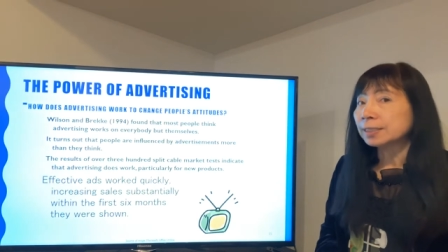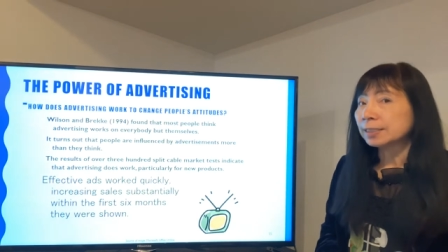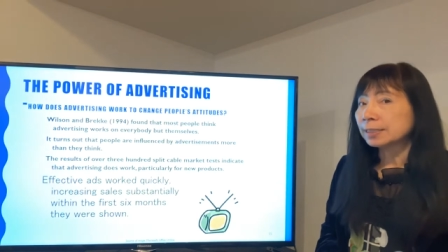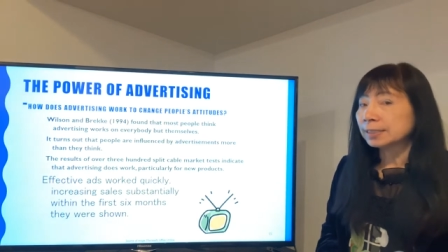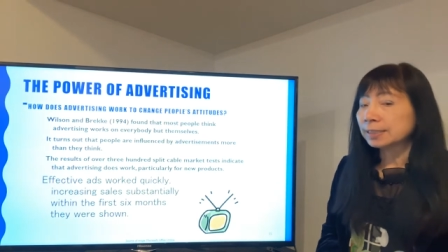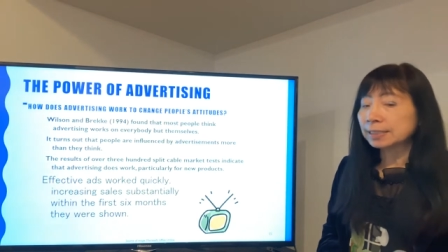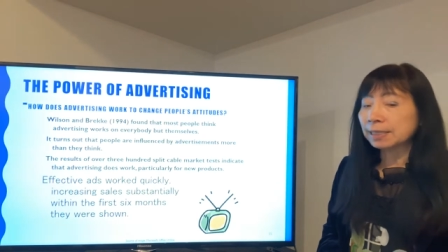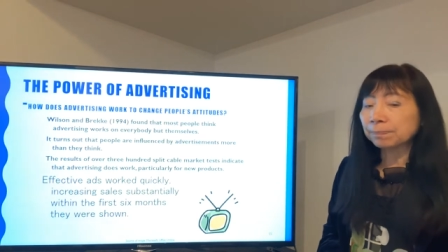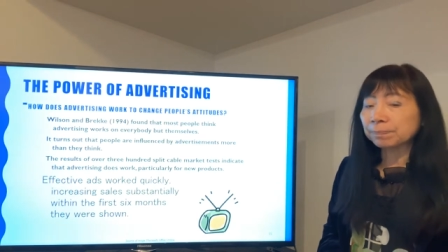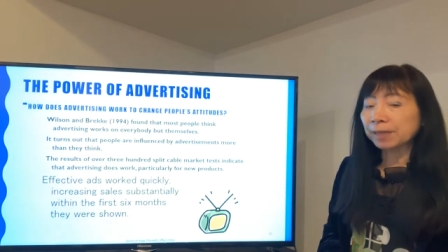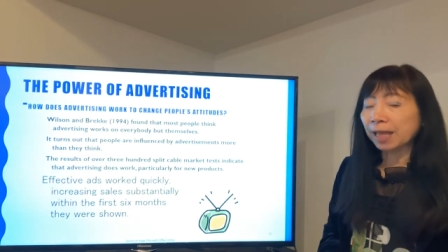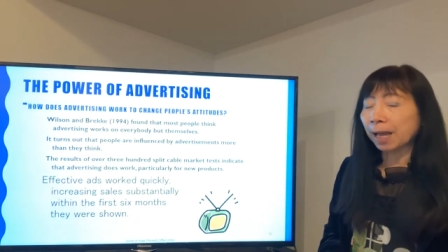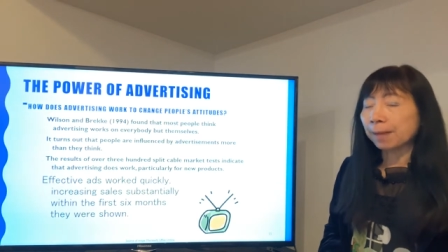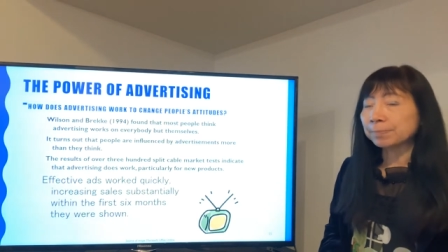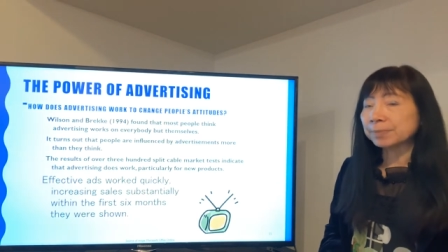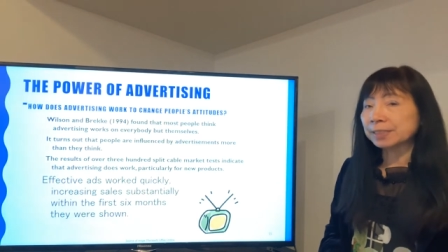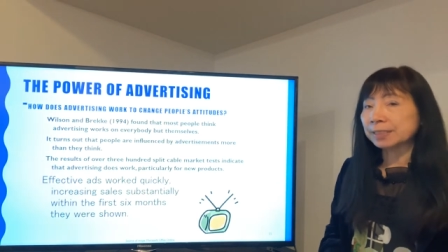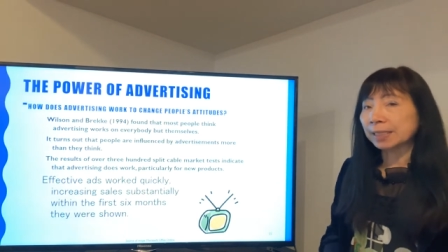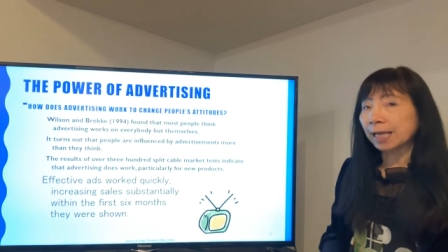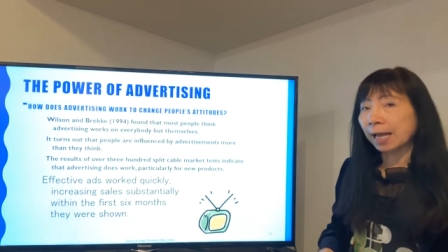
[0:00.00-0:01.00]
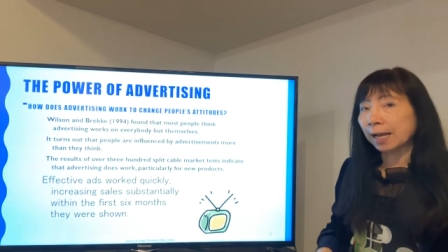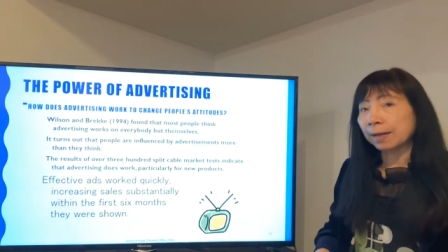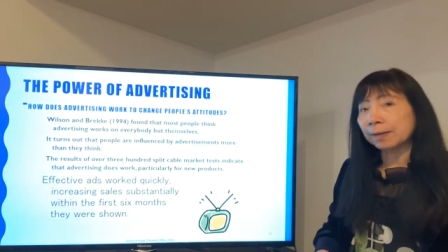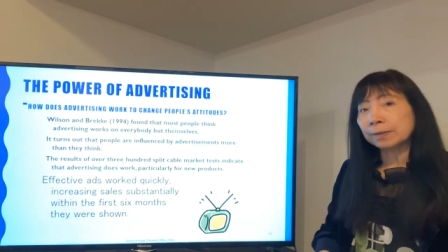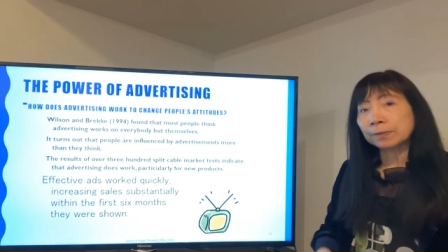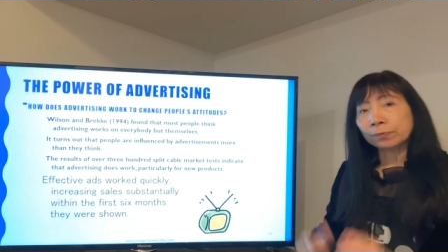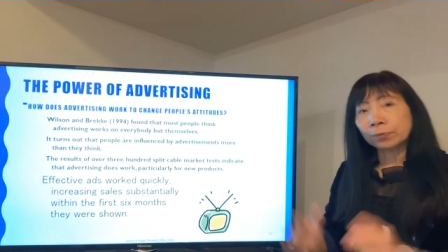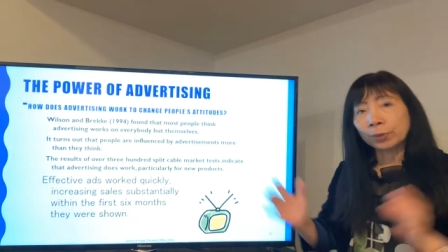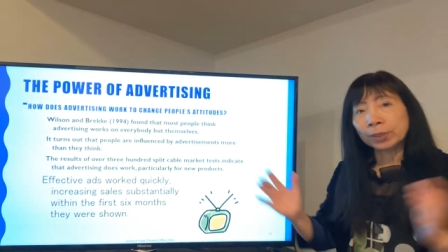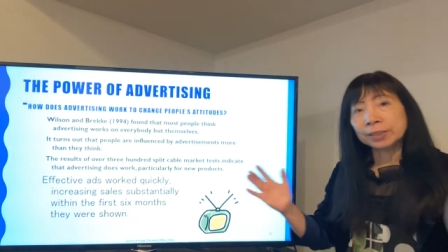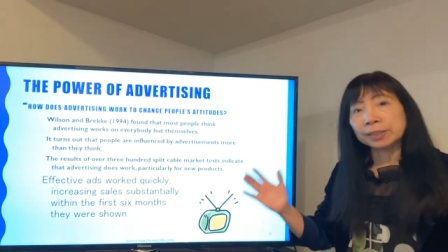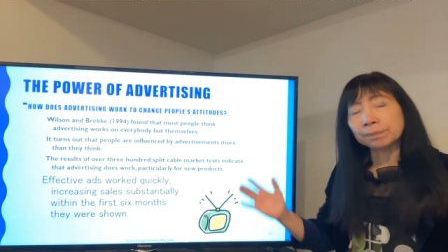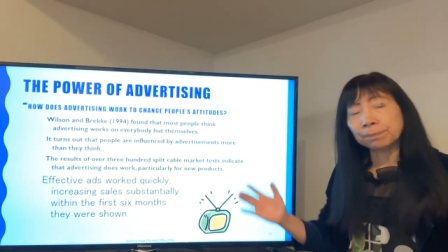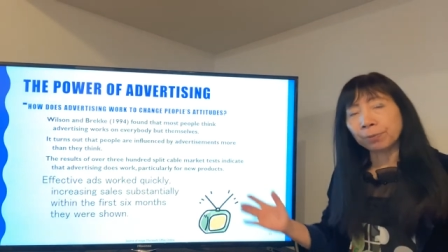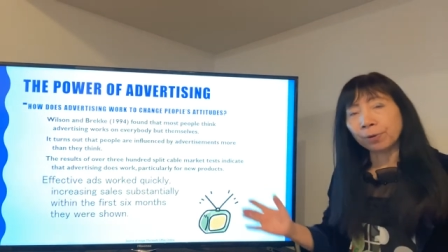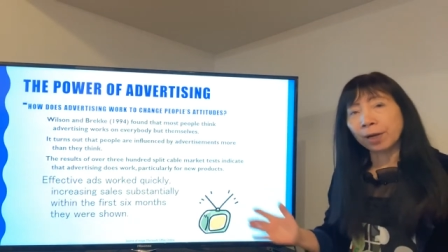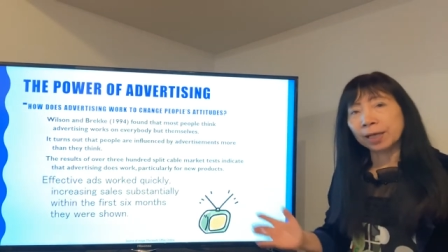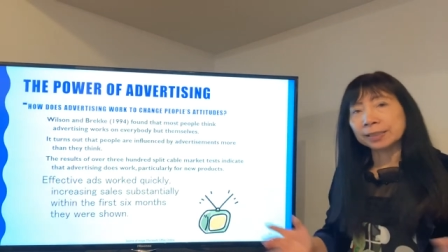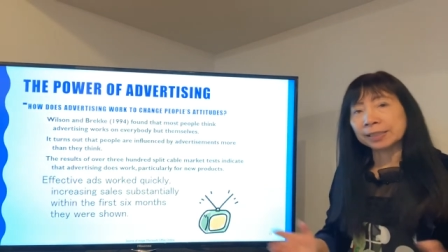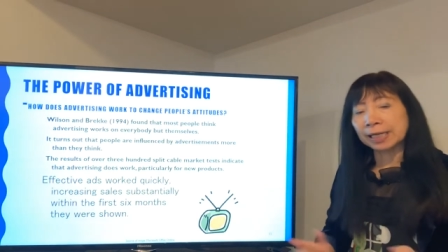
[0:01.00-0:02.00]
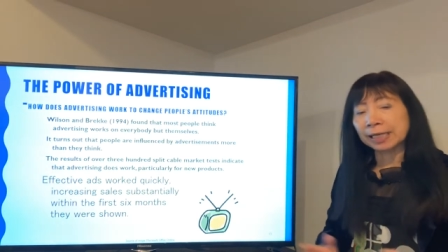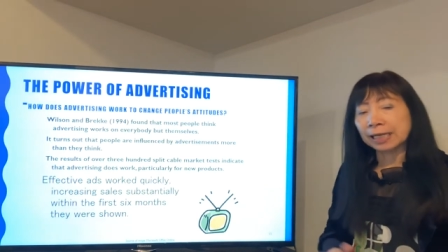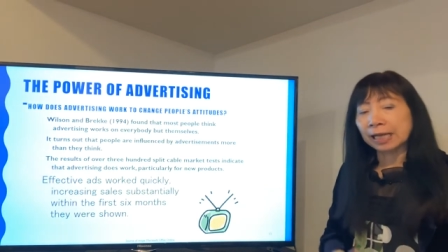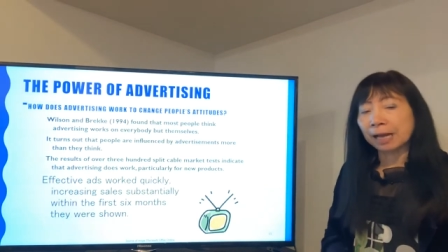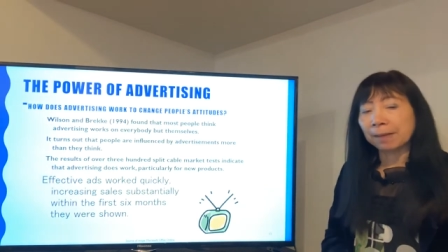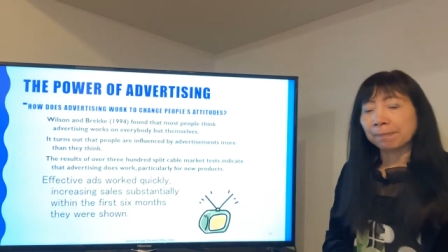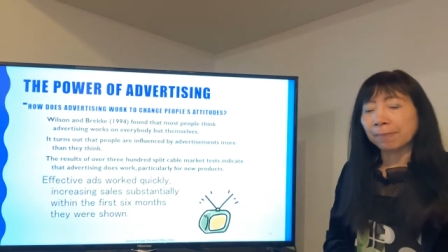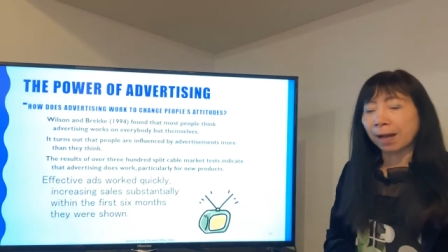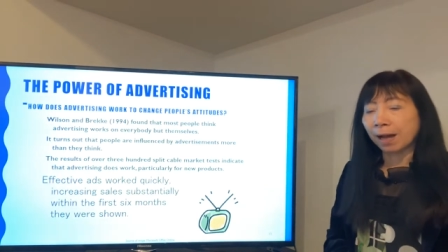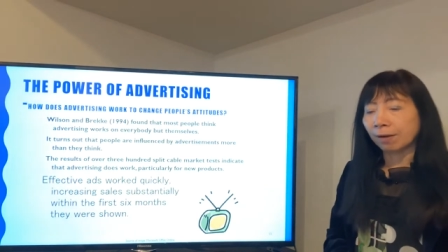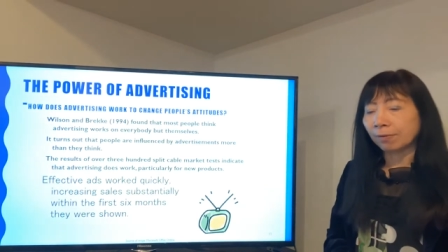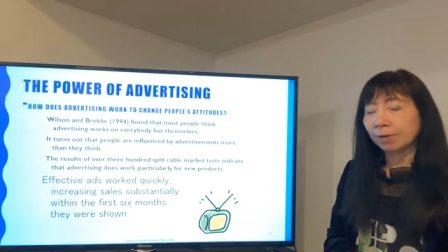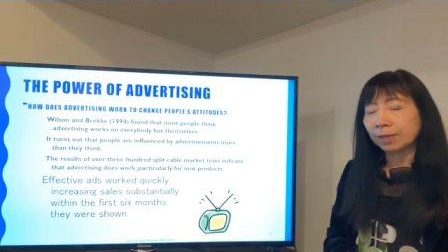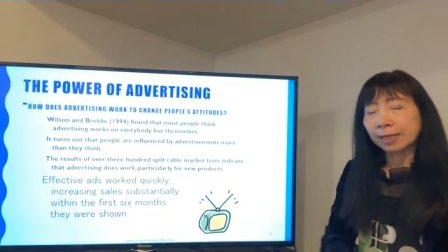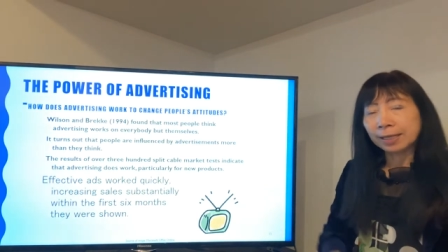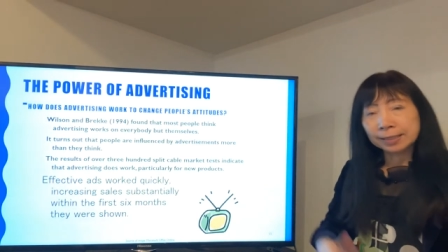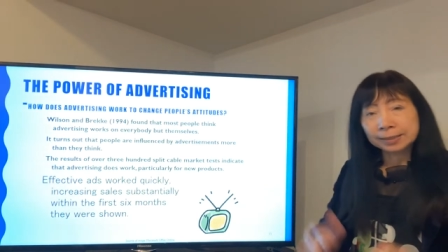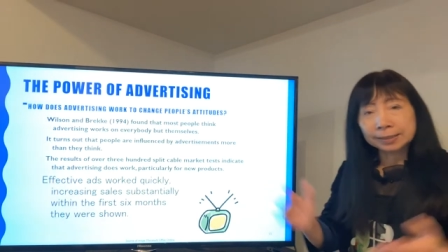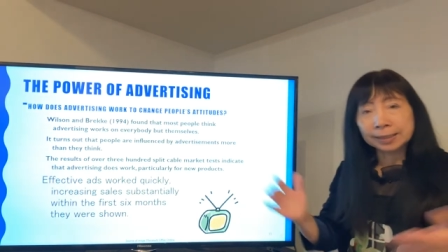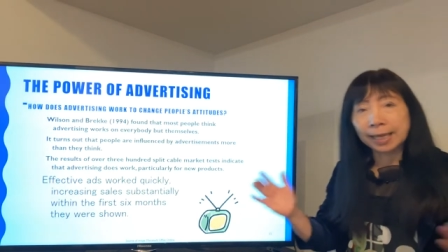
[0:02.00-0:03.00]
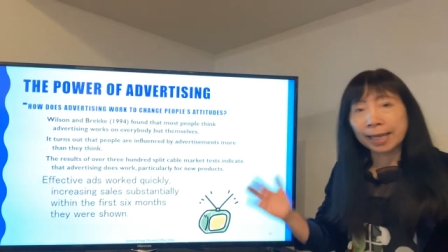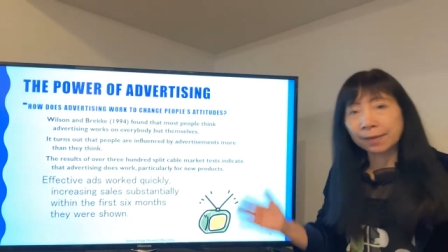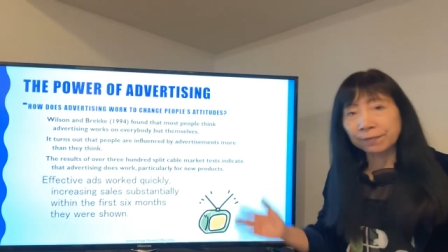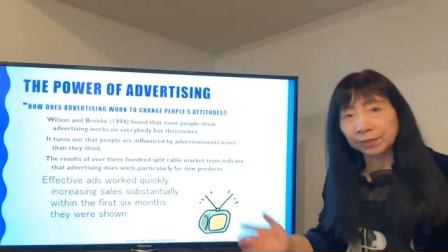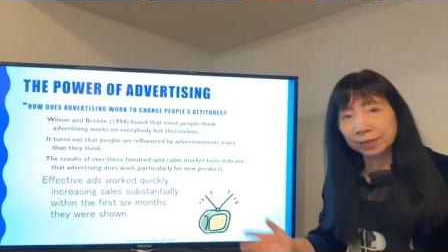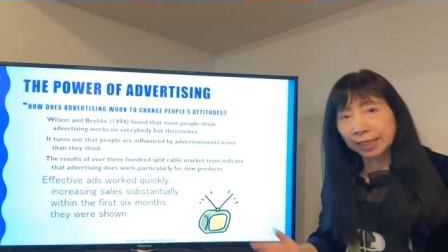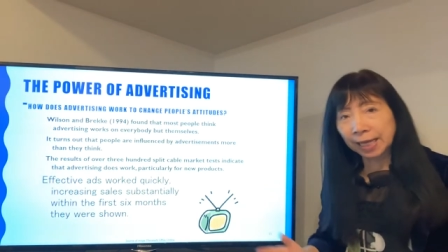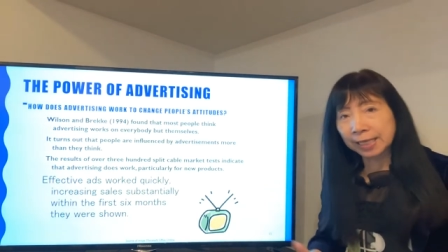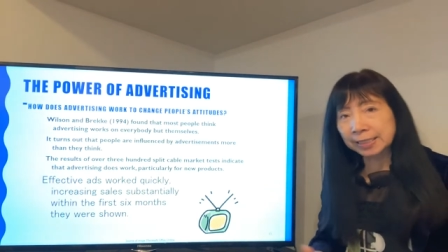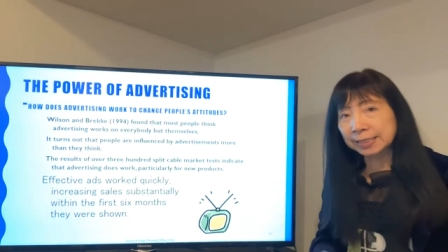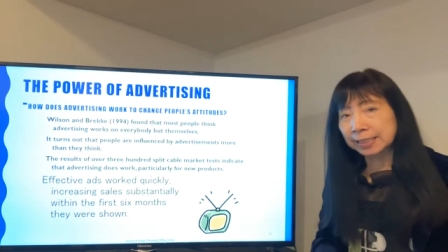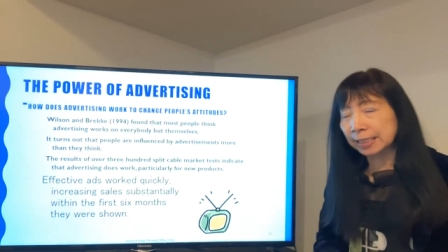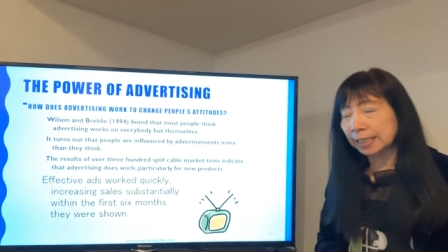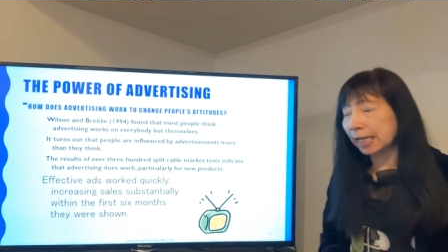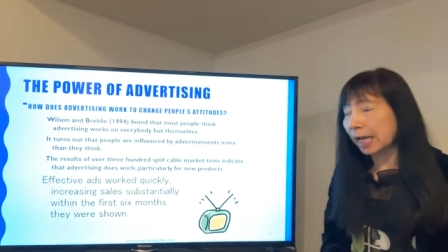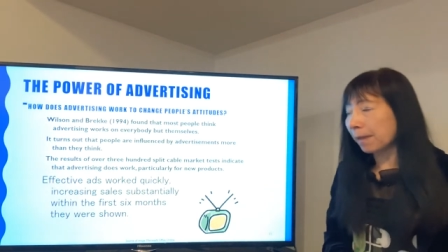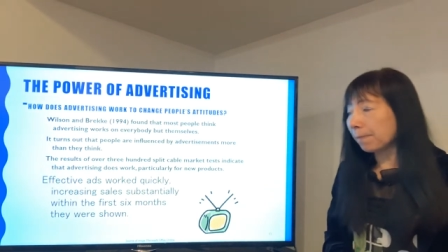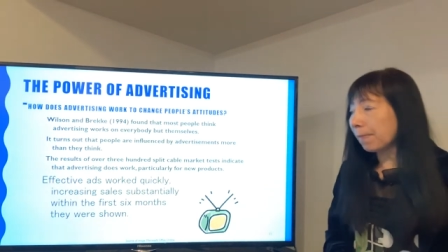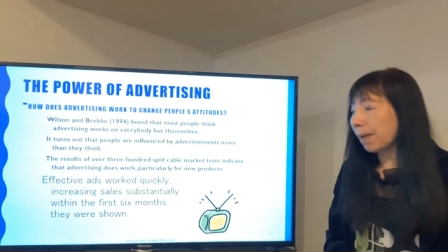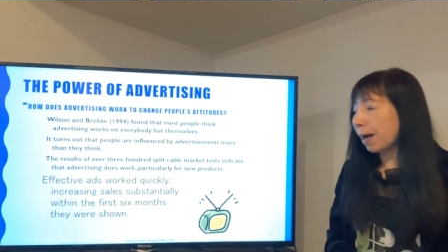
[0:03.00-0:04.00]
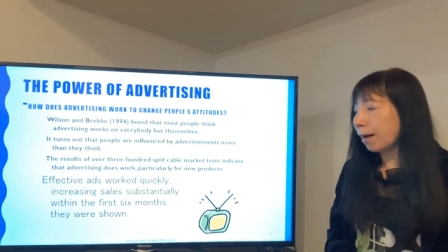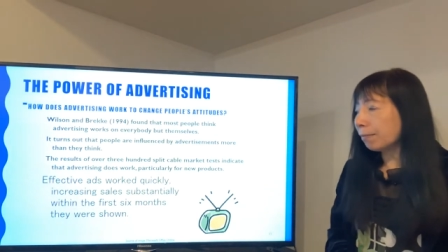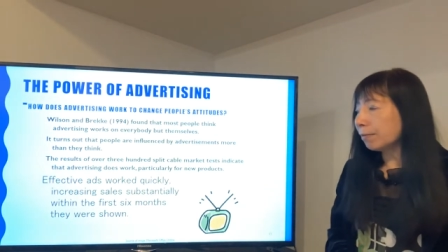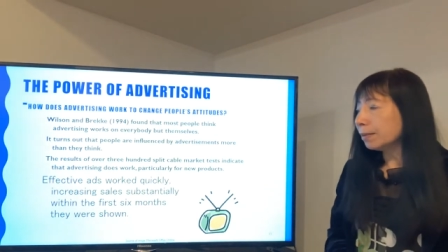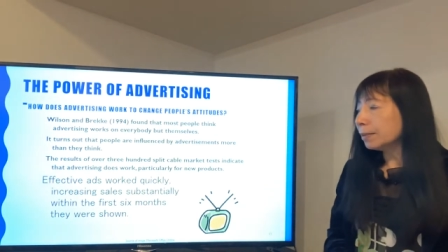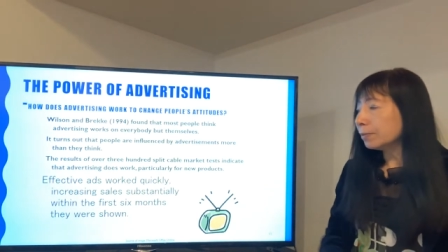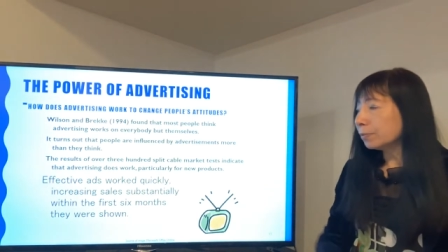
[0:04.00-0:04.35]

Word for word: Sometimes uh, when the product come out, the advertising come out,